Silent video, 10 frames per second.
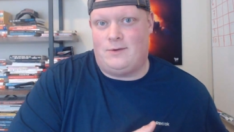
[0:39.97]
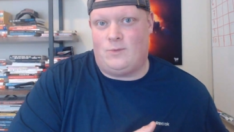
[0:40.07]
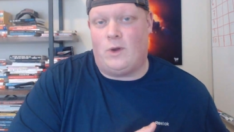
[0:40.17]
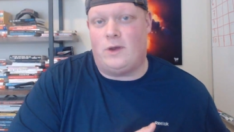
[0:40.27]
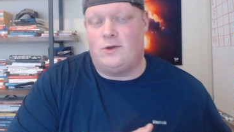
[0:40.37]

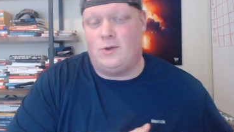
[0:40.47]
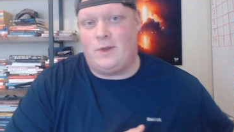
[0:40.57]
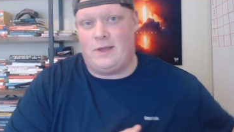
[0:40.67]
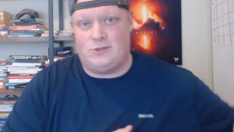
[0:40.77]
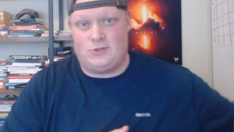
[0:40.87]
what you're
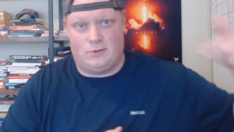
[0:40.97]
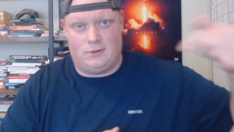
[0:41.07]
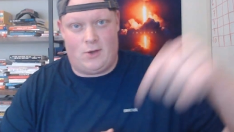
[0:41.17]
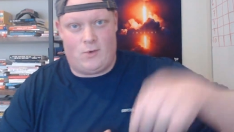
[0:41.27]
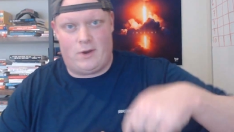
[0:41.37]
doing is you're
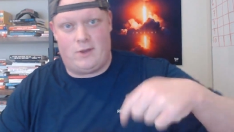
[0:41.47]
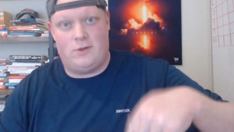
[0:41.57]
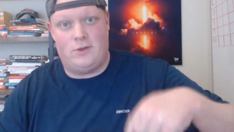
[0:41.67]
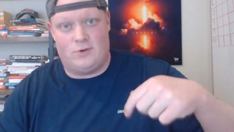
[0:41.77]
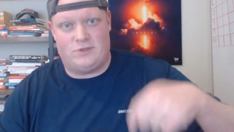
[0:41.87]

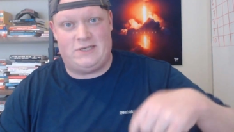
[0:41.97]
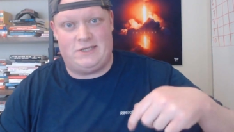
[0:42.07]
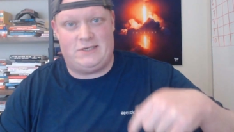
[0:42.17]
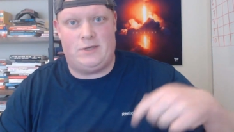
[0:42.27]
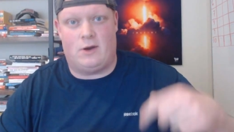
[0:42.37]
lowering your
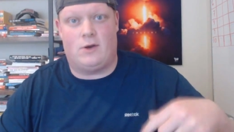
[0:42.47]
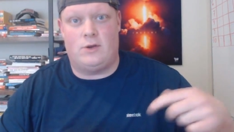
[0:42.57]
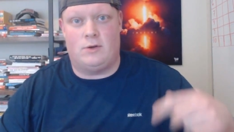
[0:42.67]
CTR,